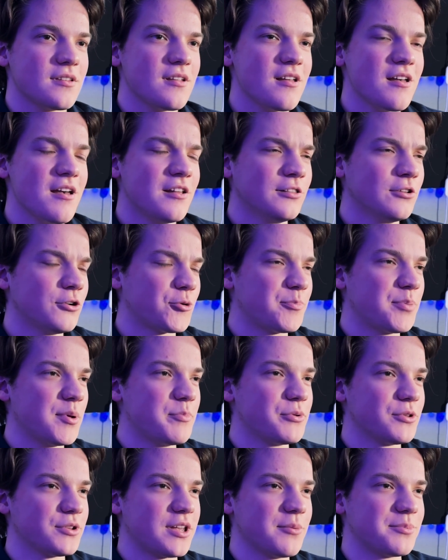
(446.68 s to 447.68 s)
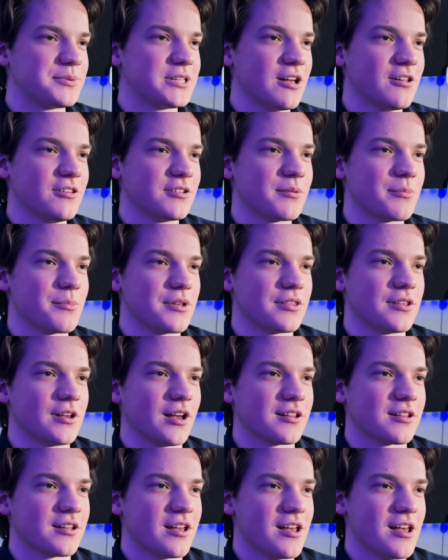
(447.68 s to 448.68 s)
And look, people keep telling me
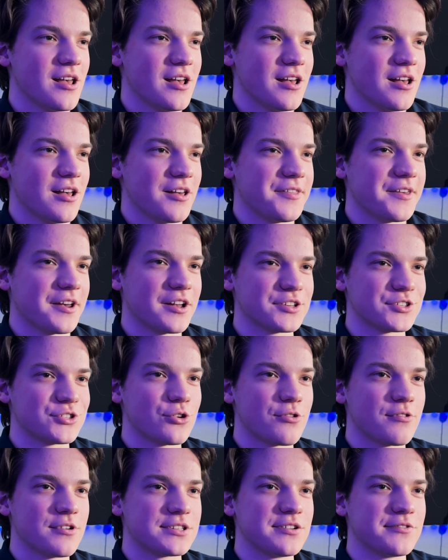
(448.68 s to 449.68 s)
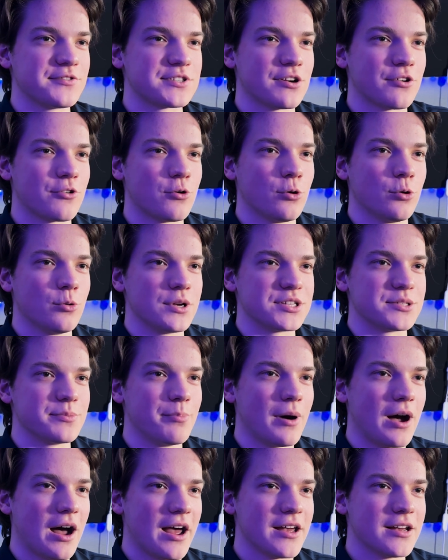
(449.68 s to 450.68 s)
that the conservatives are always
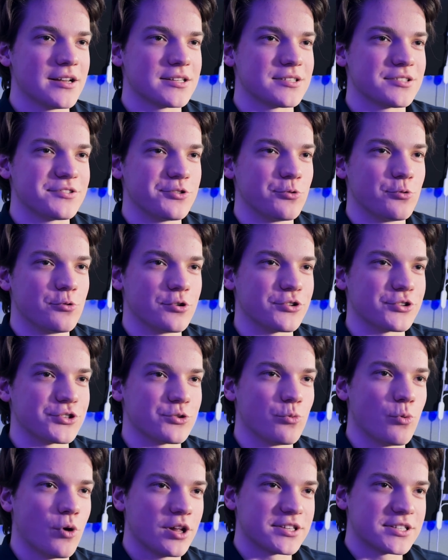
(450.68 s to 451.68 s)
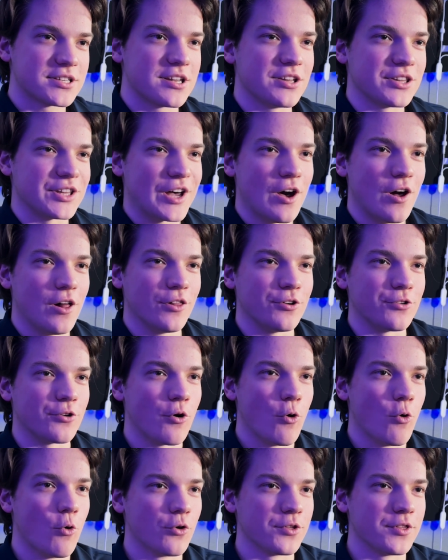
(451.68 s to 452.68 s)
biased towards one skin color
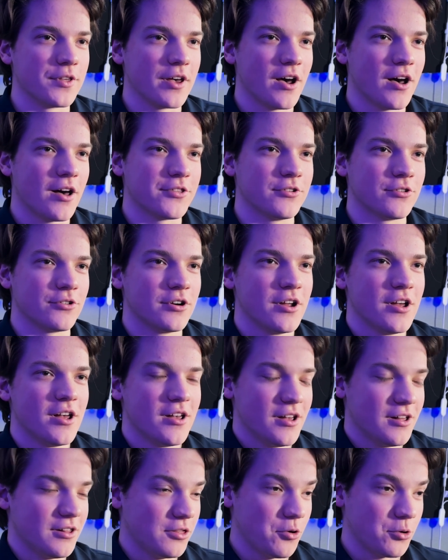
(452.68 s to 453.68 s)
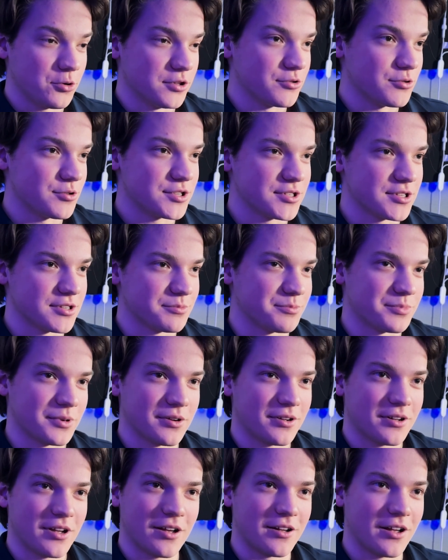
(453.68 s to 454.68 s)
or the other. Look, there is a
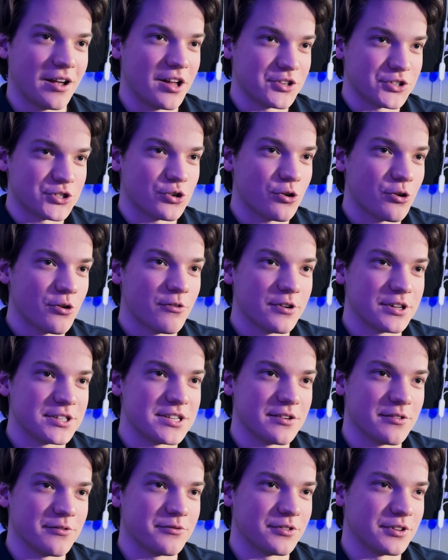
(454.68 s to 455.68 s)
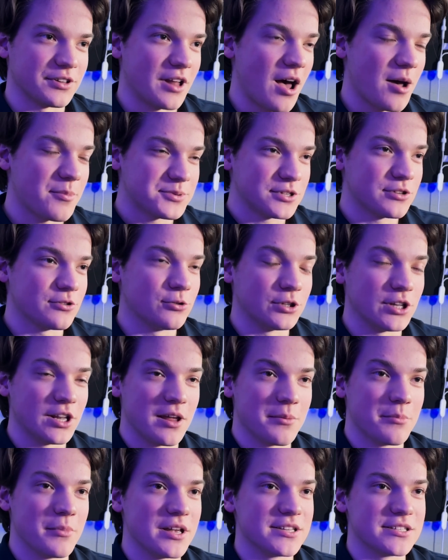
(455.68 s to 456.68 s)
conservative and absolutely
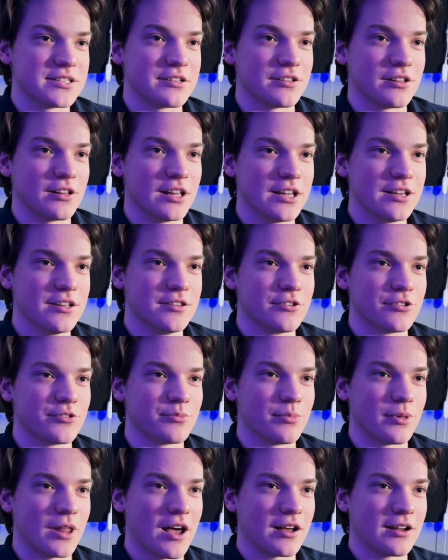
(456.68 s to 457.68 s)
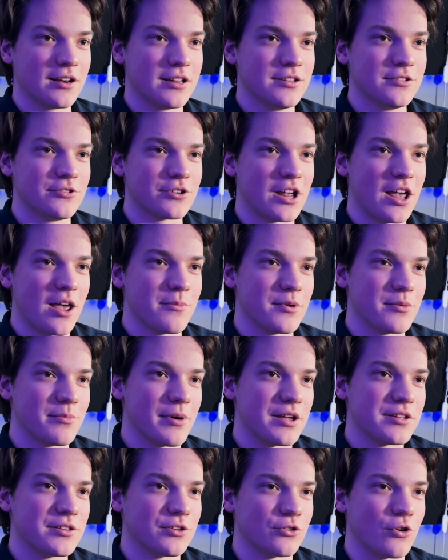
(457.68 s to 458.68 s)
amazing leader, black leader,
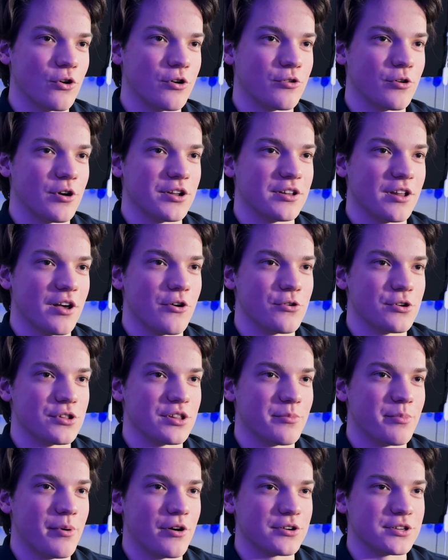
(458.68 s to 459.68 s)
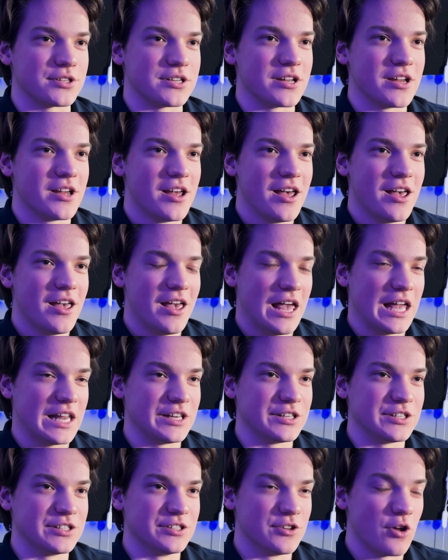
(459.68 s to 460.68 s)
Maida right now in the party.
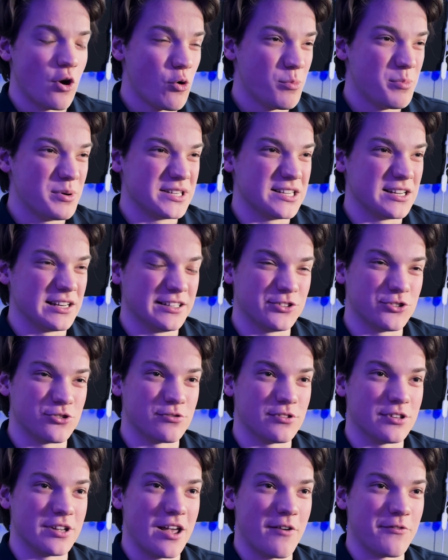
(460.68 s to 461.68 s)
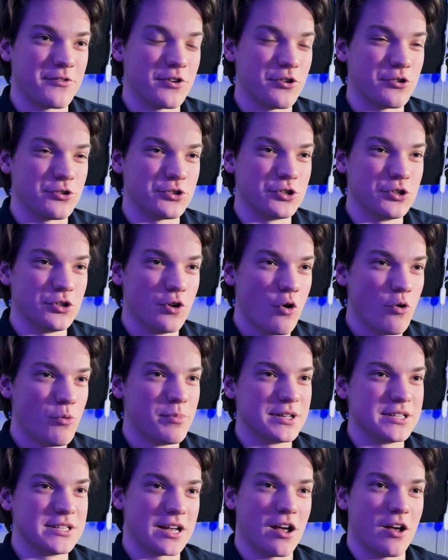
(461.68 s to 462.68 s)
And nobody, literally, I've heard
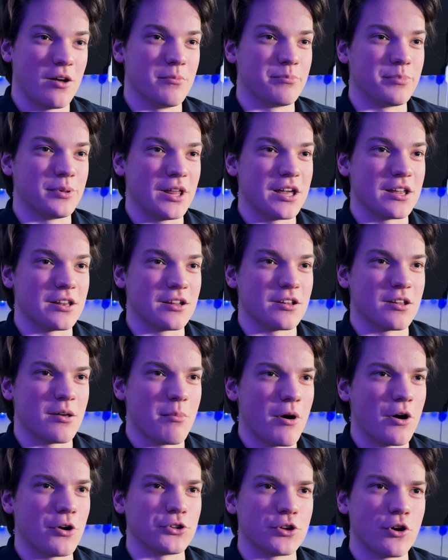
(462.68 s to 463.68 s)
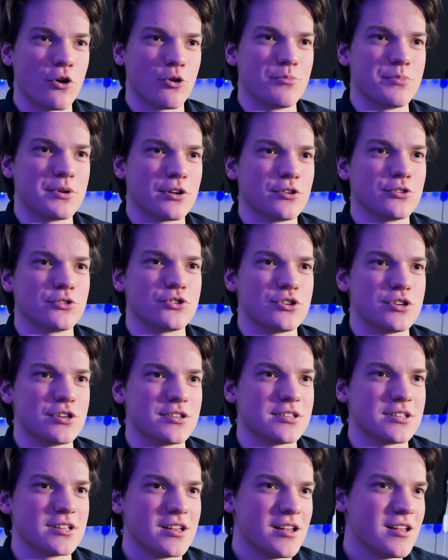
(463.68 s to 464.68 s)
nobody complaining about her because
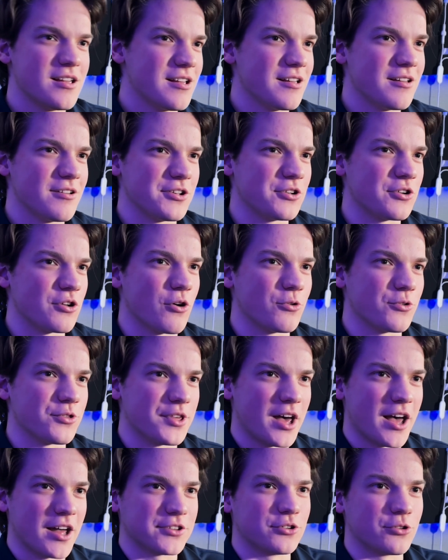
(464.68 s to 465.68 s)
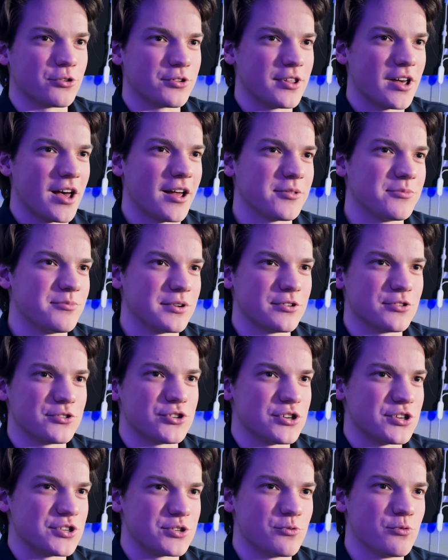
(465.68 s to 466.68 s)
she's, that or that, because
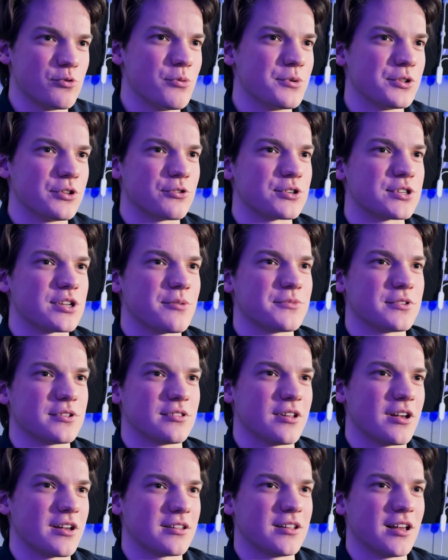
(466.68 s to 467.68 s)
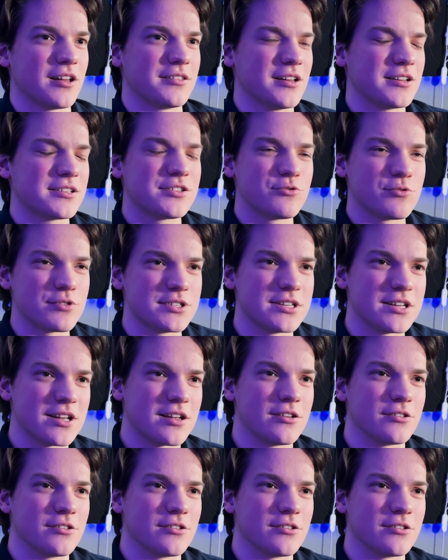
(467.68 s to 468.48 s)
she's a woman or something like that. That's ridiculous.